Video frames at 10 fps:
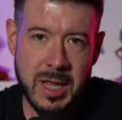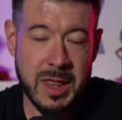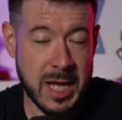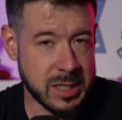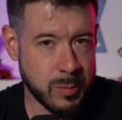
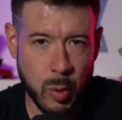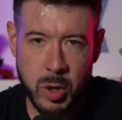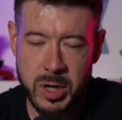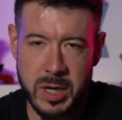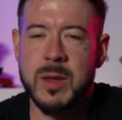That's
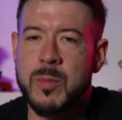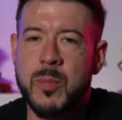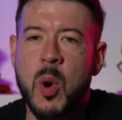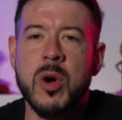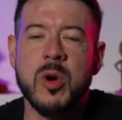important.
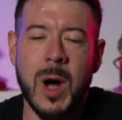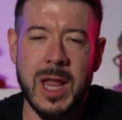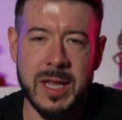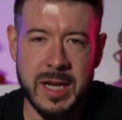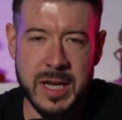Poor
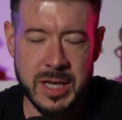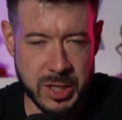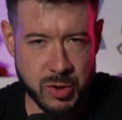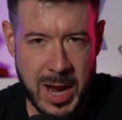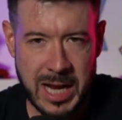quality can
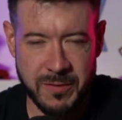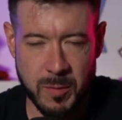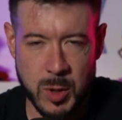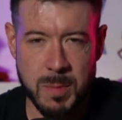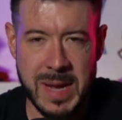detract from
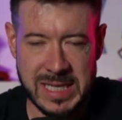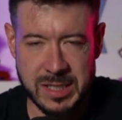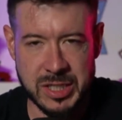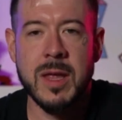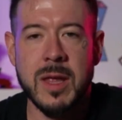your
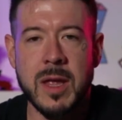message,